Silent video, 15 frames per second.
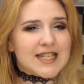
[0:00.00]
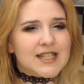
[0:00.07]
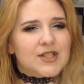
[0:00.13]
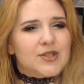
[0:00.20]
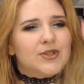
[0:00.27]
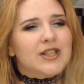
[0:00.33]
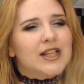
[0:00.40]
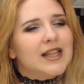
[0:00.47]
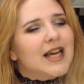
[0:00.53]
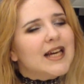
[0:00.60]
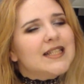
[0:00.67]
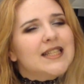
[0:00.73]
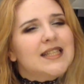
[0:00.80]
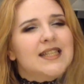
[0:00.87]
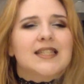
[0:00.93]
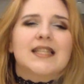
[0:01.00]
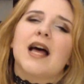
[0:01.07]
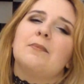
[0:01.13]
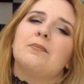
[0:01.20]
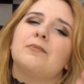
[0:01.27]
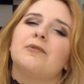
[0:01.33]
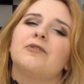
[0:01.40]
to the last
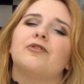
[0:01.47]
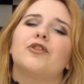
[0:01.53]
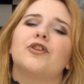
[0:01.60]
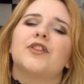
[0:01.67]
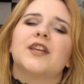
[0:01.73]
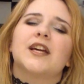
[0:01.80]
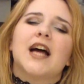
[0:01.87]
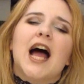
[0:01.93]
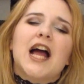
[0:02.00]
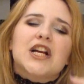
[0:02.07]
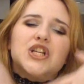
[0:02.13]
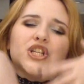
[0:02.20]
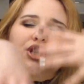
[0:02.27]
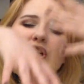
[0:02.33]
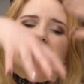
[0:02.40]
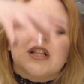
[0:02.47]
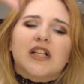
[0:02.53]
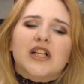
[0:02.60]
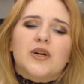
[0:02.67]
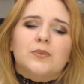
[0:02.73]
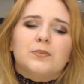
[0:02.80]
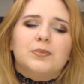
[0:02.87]
step before the actual
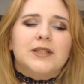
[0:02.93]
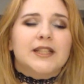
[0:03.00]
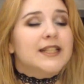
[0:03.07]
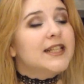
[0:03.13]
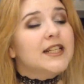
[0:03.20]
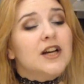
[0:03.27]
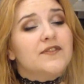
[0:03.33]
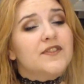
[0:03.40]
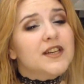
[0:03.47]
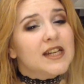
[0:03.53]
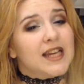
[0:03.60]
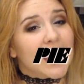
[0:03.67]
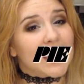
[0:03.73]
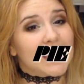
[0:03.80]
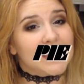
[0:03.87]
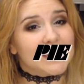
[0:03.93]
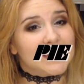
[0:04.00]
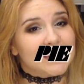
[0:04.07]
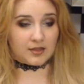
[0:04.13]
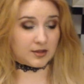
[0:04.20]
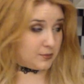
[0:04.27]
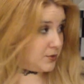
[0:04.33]
completing of the
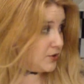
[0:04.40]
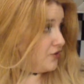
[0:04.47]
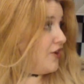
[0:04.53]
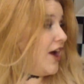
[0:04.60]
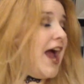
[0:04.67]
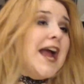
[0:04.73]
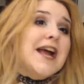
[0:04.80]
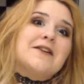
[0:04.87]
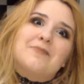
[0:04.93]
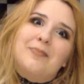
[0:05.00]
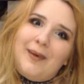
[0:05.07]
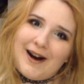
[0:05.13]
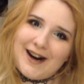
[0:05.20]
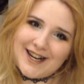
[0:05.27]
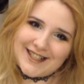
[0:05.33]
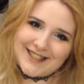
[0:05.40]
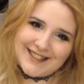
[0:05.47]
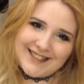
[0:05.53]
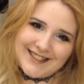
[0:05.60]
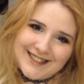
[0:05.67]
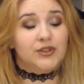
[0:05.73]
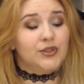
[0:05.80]
cake, the meringue
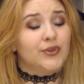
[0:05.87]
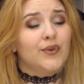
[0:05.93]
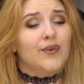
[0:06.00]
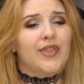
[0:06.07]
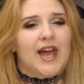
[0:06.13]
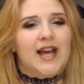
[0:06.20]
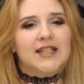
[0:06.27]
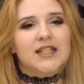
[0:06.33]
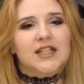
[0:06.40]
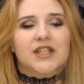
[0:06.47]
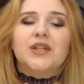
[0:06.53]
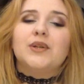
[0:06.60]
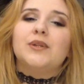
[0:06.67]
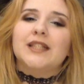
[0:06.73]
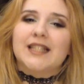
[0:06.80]
part. To do that, you'll